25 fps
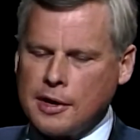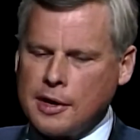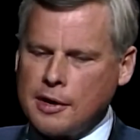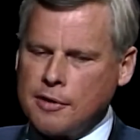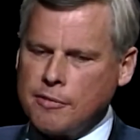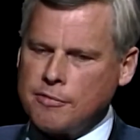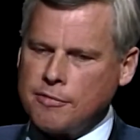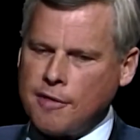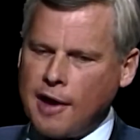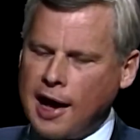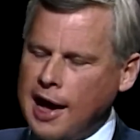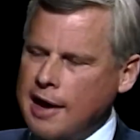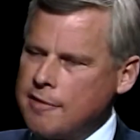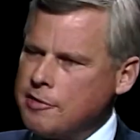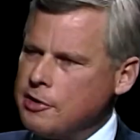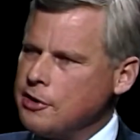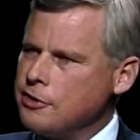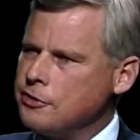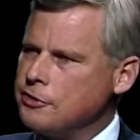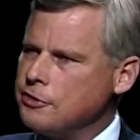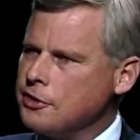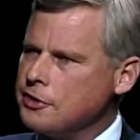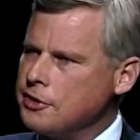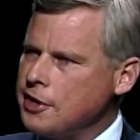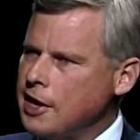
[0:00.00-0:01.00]
5
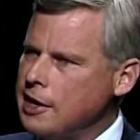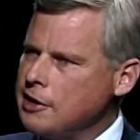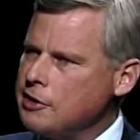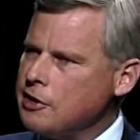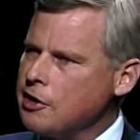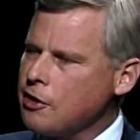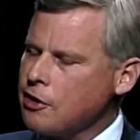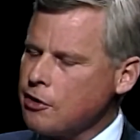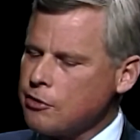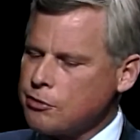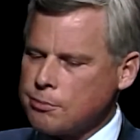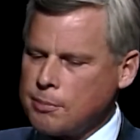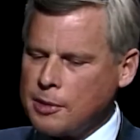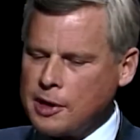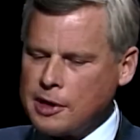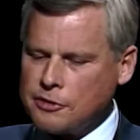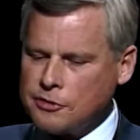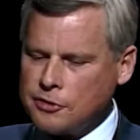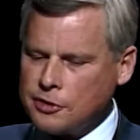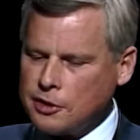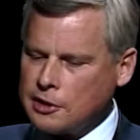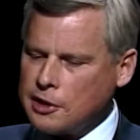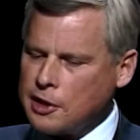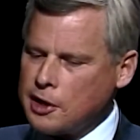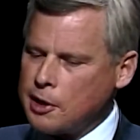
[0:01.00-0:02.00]
years, or 10 years, but
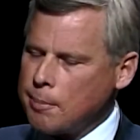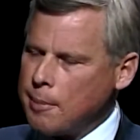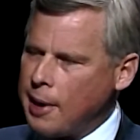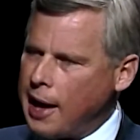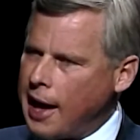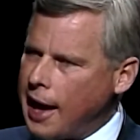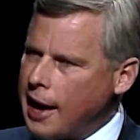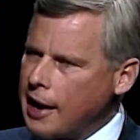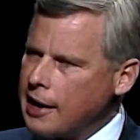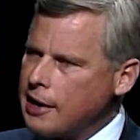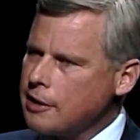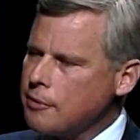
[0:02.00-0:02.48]
you'll look back